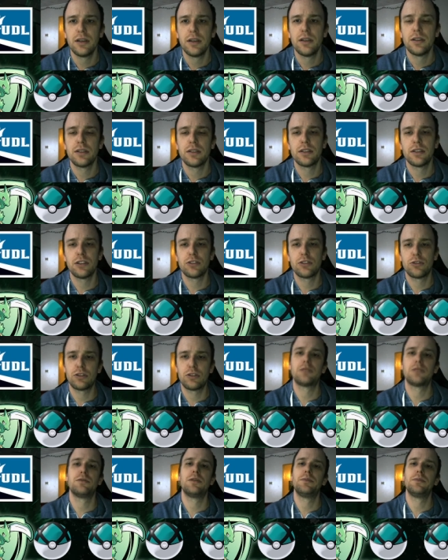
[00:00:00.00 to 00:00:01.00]
the
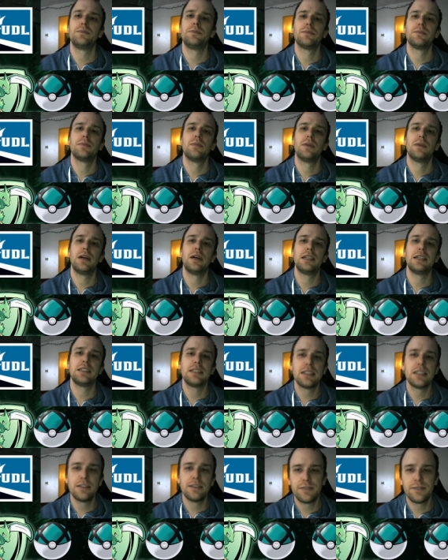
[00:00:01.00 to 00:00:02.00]
Trick Room. I
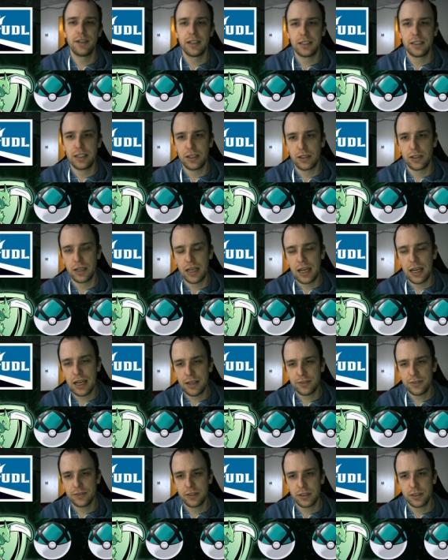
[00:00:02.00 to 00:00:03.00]
did find out
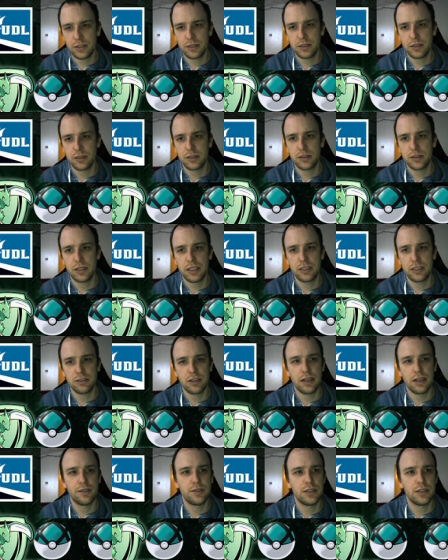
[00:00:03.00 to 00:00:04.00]
after I
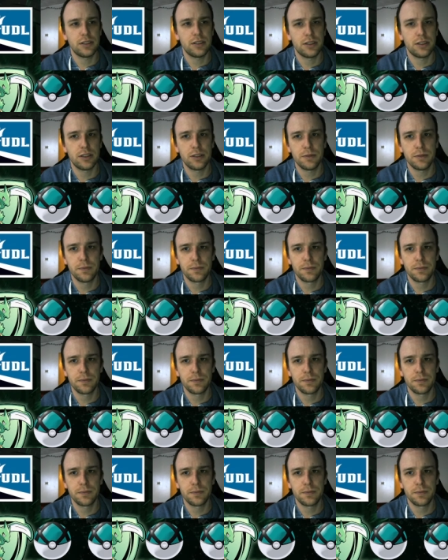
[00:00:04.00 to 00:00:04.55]
drafted her